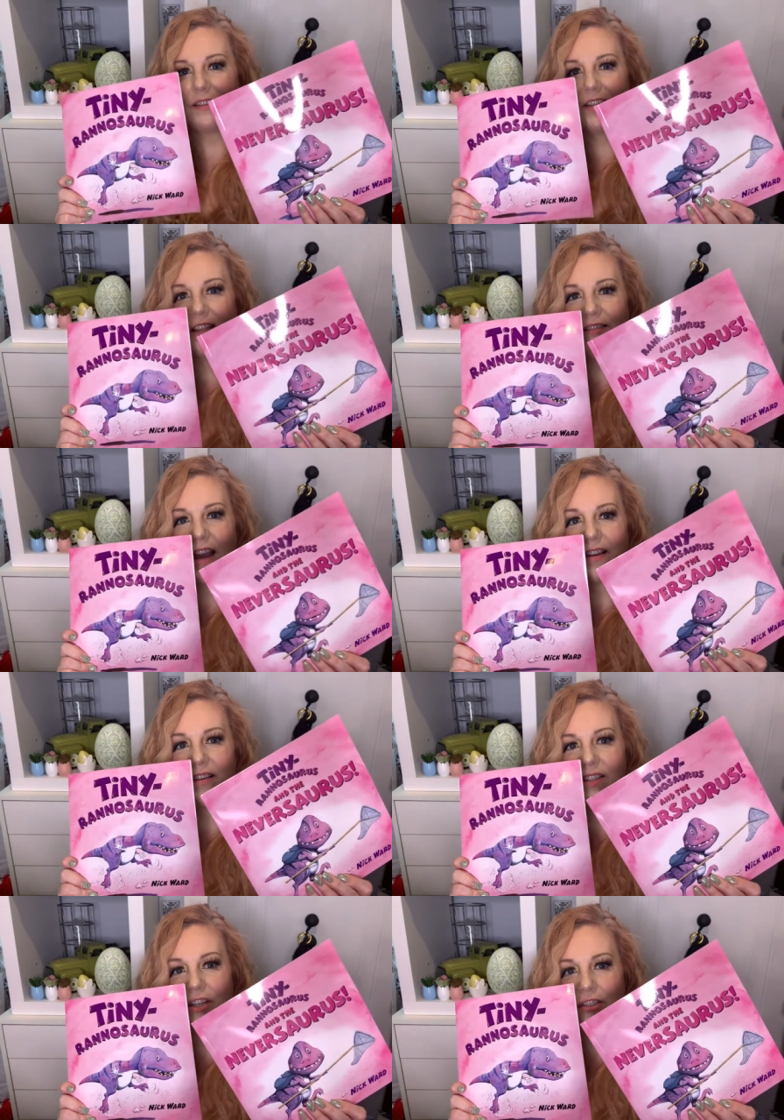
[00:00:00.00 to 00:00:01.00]
Look at that,
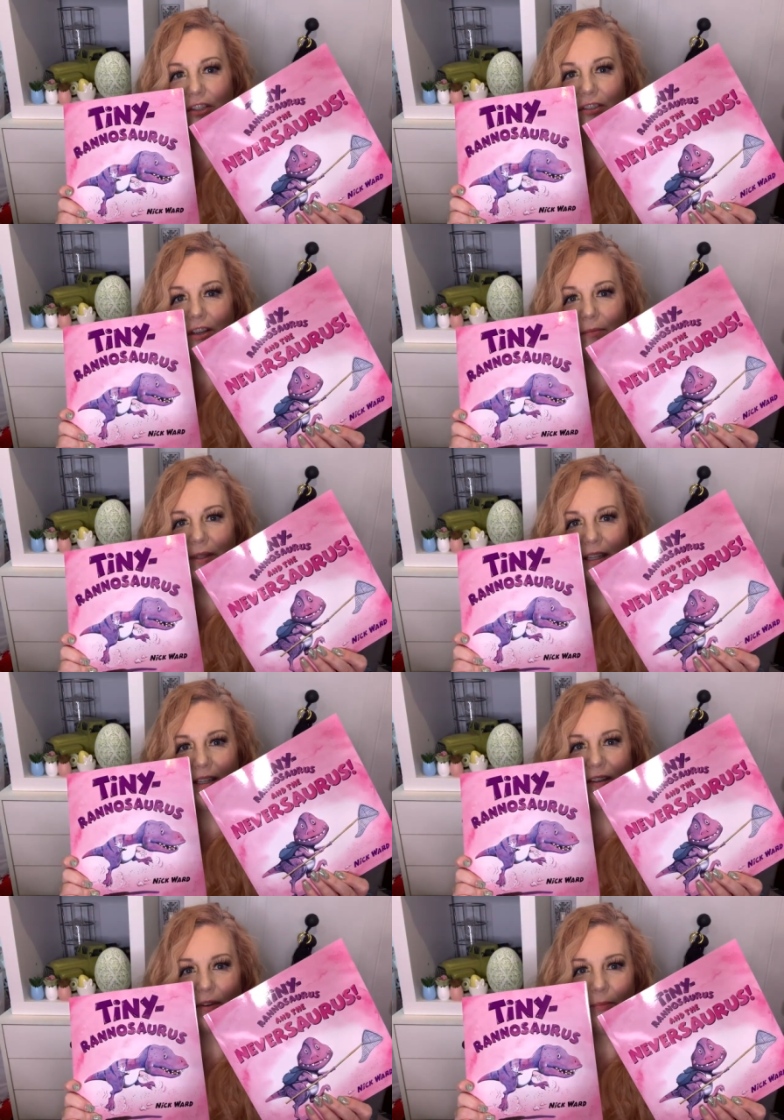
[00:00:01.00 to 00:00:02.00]
because they're completely
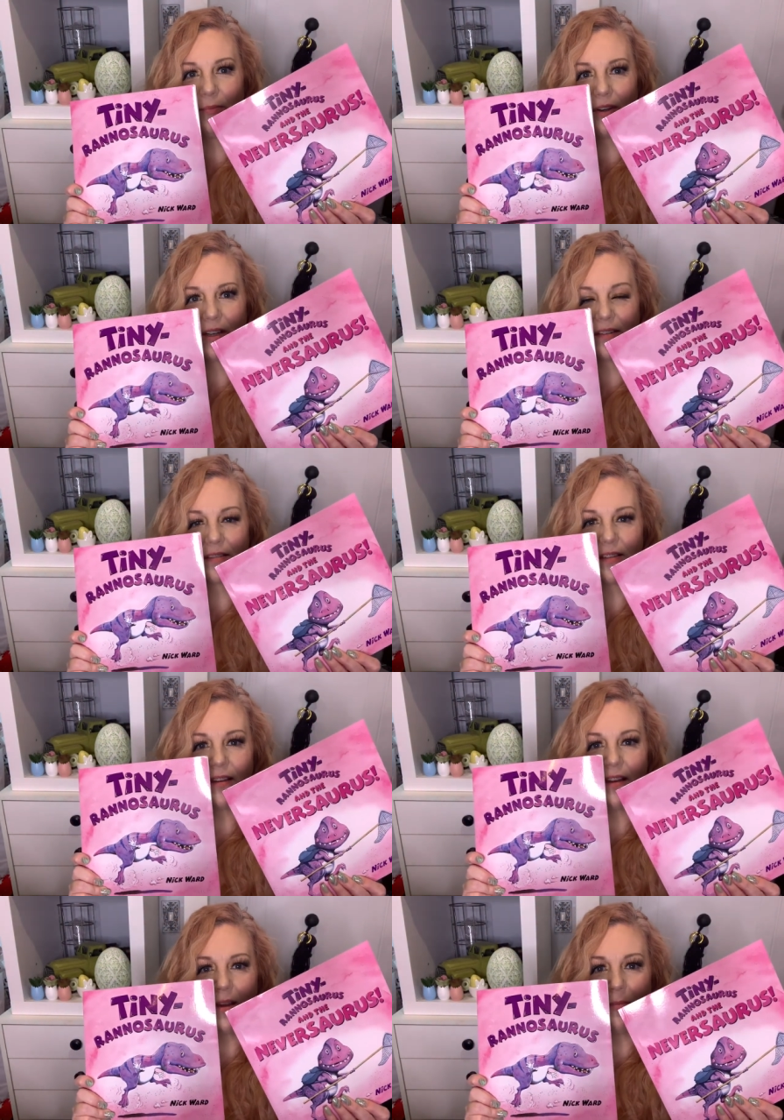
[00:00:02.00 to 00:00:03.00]
different books,
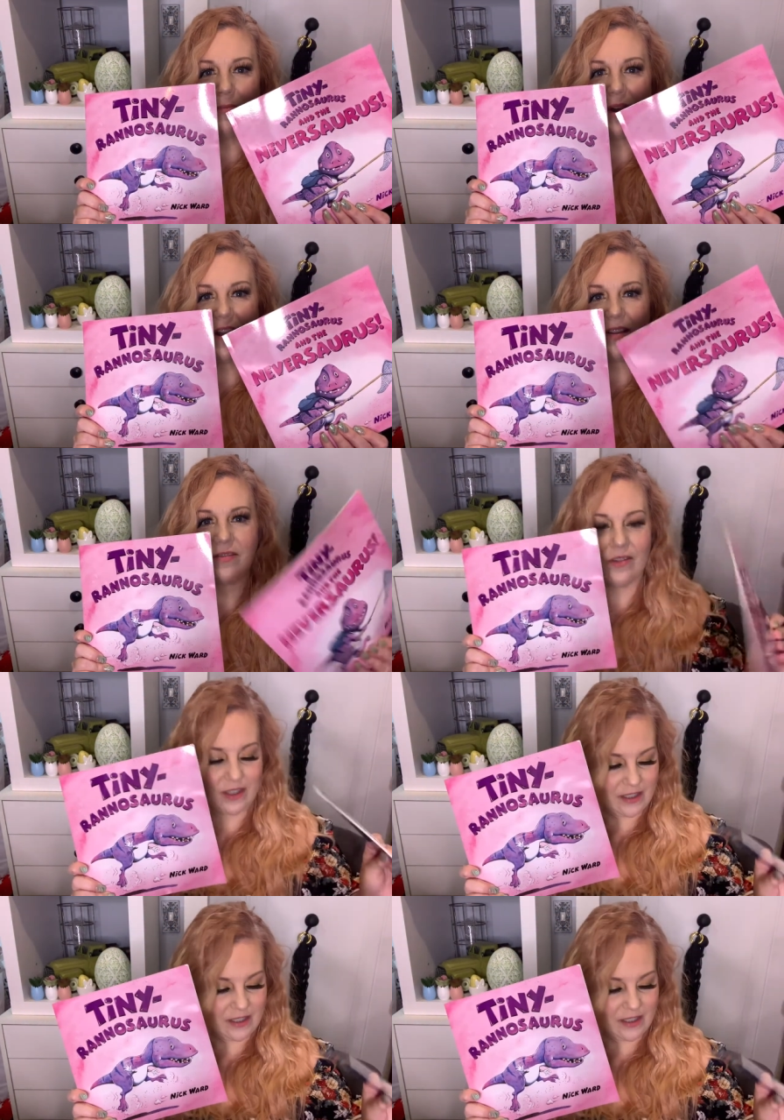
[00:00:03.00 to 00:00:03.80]
but the